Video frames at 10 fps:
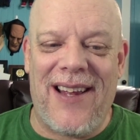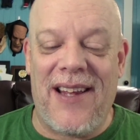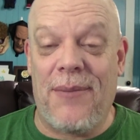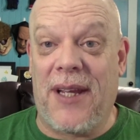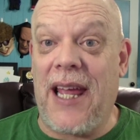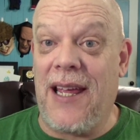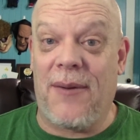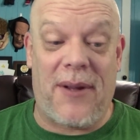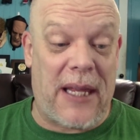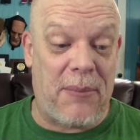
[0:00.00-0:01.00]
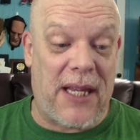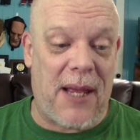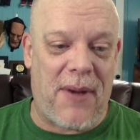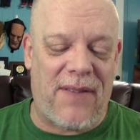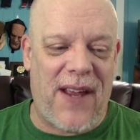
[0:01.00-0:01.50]
He
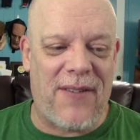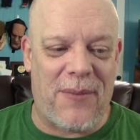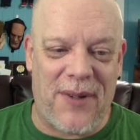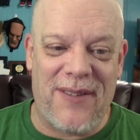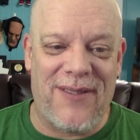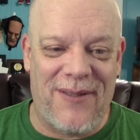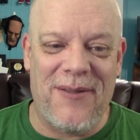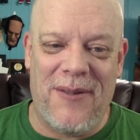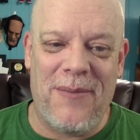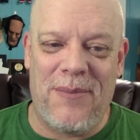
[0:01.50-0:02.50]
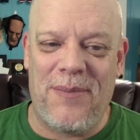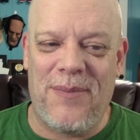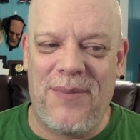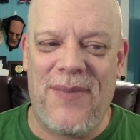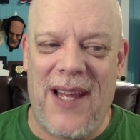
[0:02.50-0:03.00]
became my favorite, but
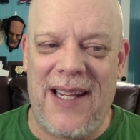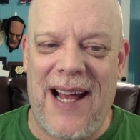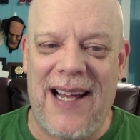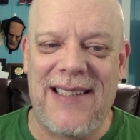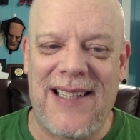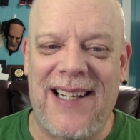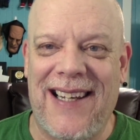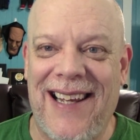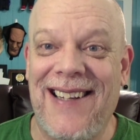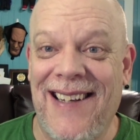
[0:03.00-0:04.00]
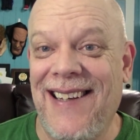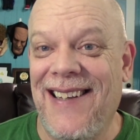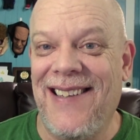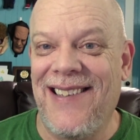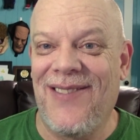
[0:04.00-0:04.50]
in hindsight, again,
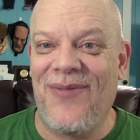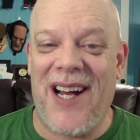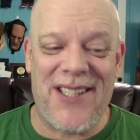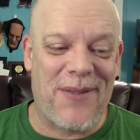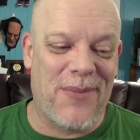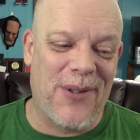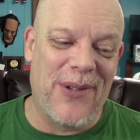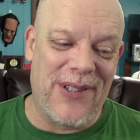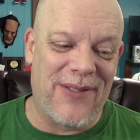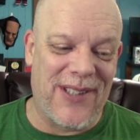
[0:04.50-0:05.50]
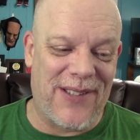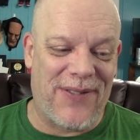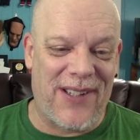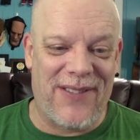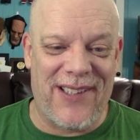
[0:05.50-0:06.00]
Majin Buu was a
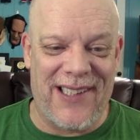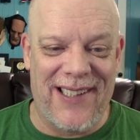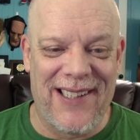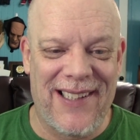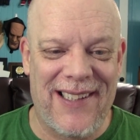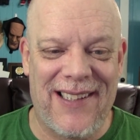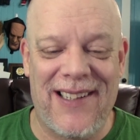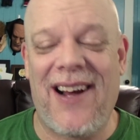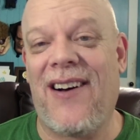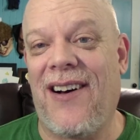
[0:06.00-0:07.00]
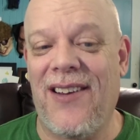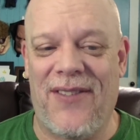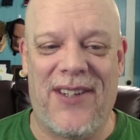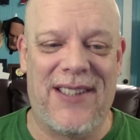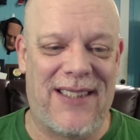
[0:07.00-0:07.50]
fun villain. All
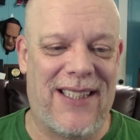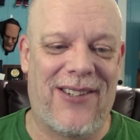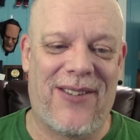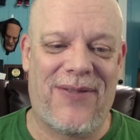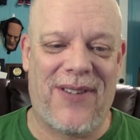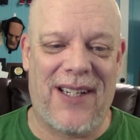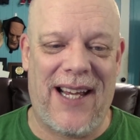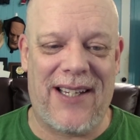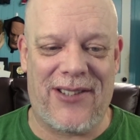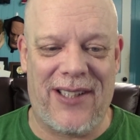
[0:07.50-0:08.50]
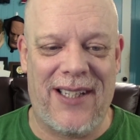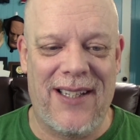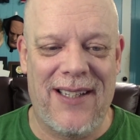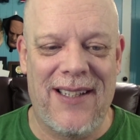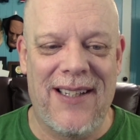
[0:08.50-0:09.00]
the villains in here are fun, actually.
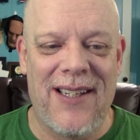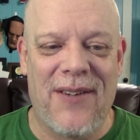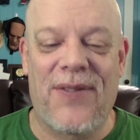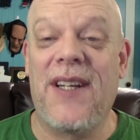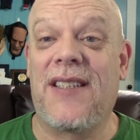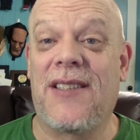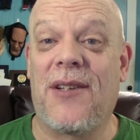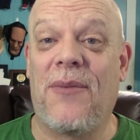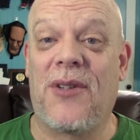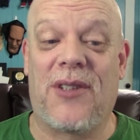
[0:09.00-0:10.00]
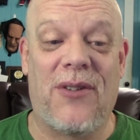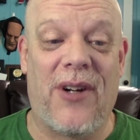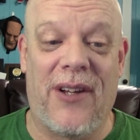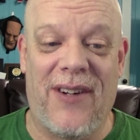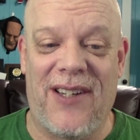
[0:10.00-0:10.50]
Freeze is the most
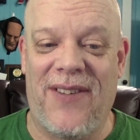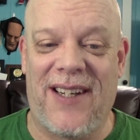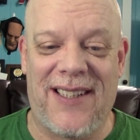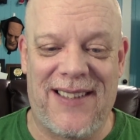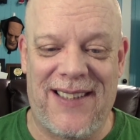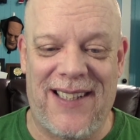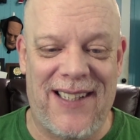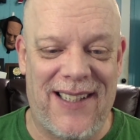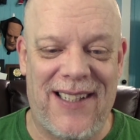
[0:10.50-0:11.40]
annoying one to me because of the